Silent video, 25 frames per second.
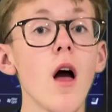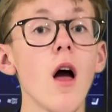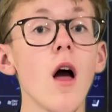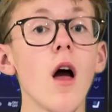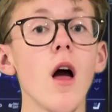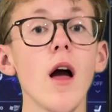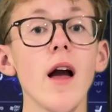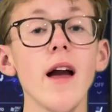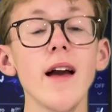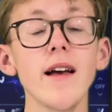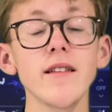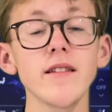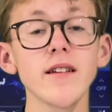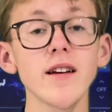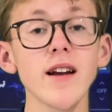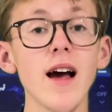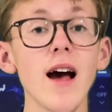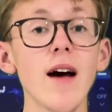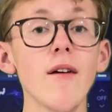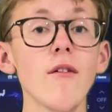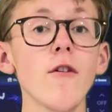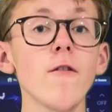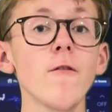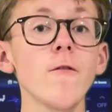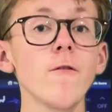It's going to have a
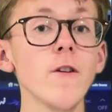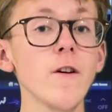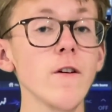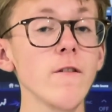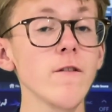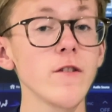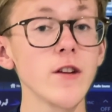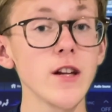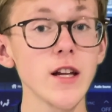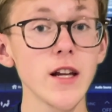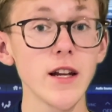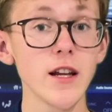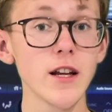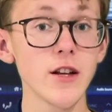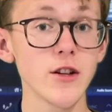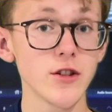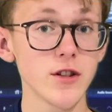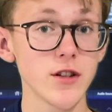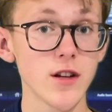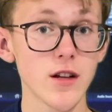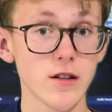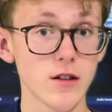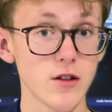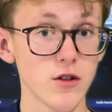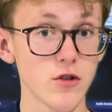15-inch centre
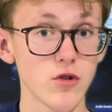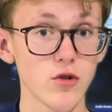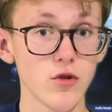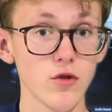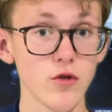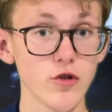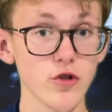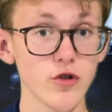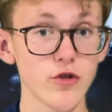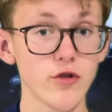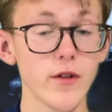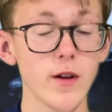touchscreen